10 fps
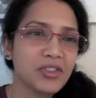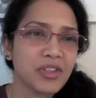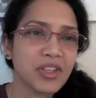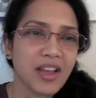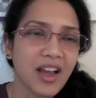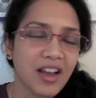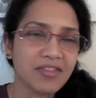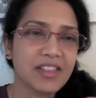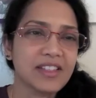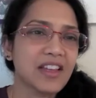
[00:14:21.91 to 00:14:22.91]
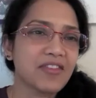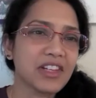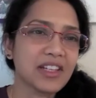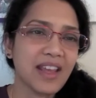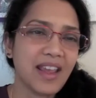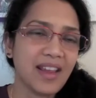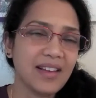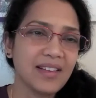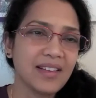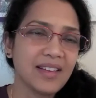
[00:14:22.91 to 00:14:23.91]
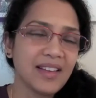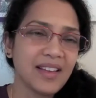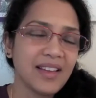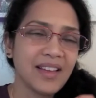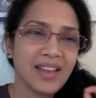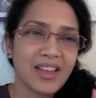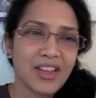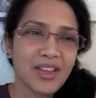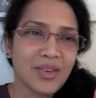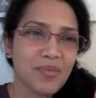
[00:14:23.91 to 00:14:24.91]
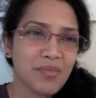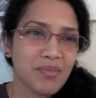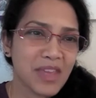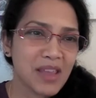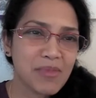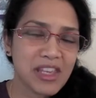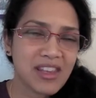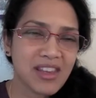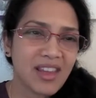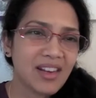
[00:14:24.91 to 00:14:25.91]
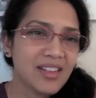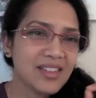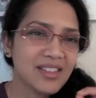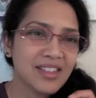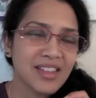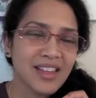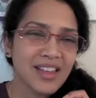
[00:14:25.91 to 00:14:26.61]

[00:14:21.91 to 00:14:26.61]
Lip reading: to the office every day. Maybe it is